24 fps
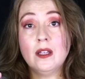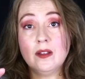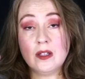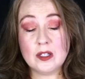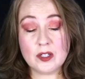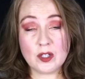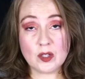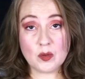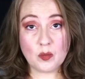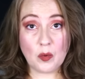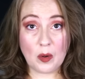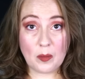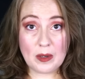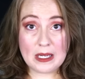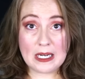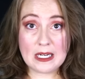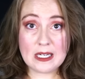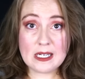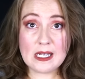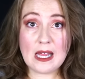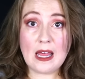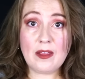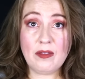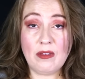this is where we get
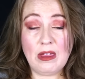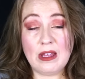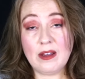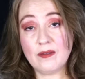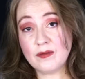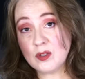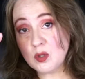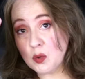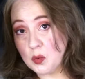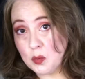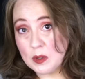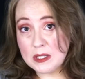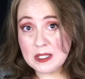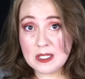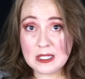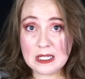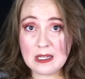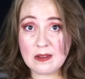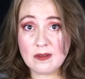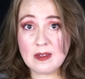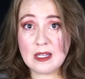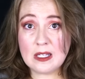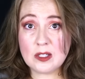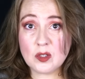into that thing of
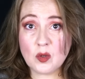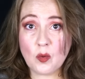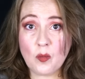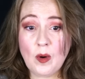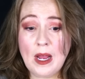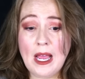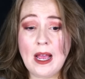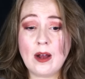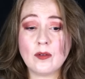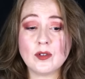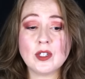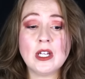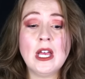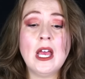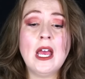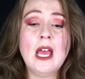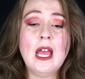twisting things around.